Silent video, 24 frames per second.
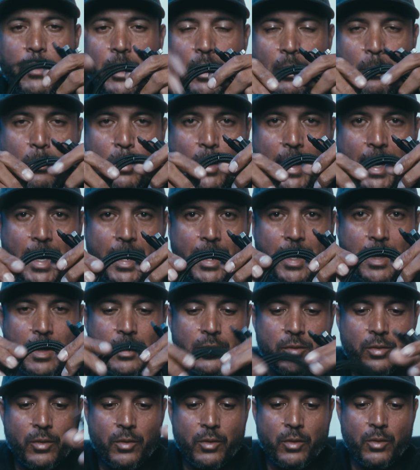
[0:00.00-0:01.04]
They're braided,
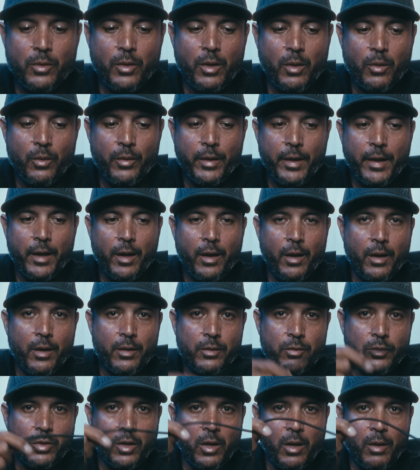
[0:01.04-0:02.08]
so you know they are
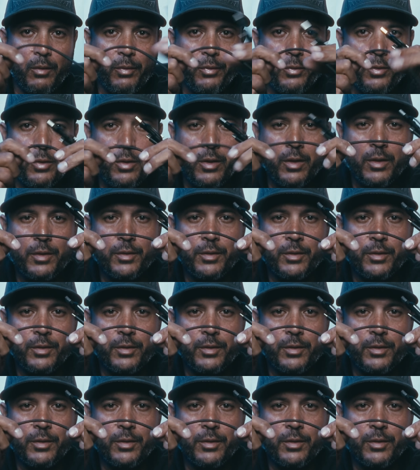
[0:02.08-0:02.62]
tough.